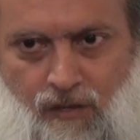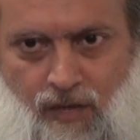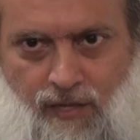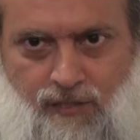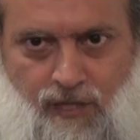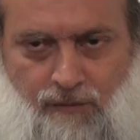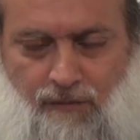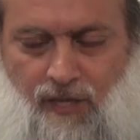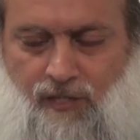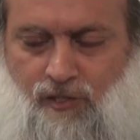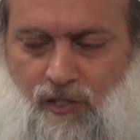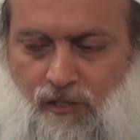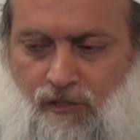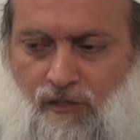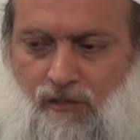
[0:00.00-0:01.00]
As I
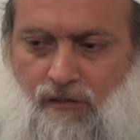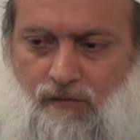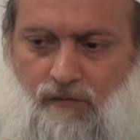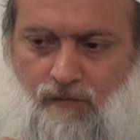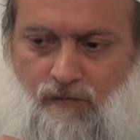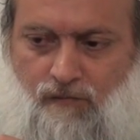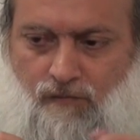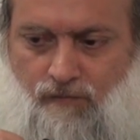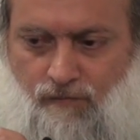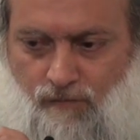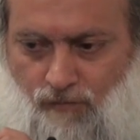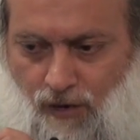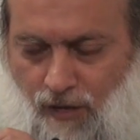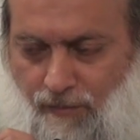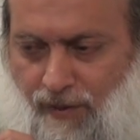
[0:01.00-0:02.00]
mentioned
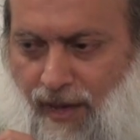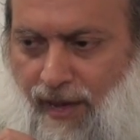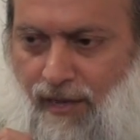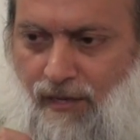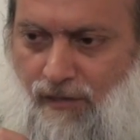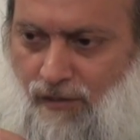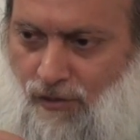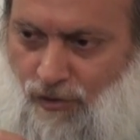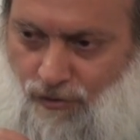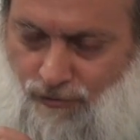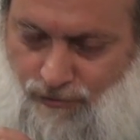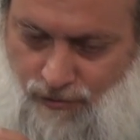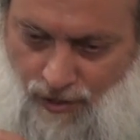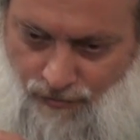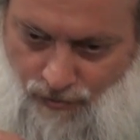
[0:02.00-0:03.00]
way back, you
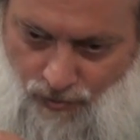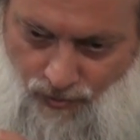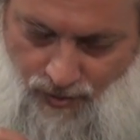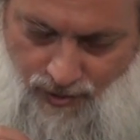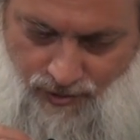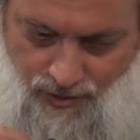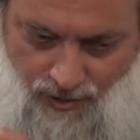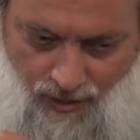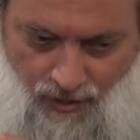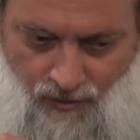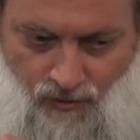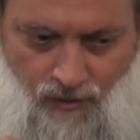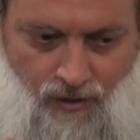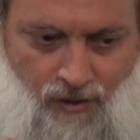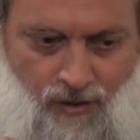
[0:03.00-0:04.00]
know, several weeks ago,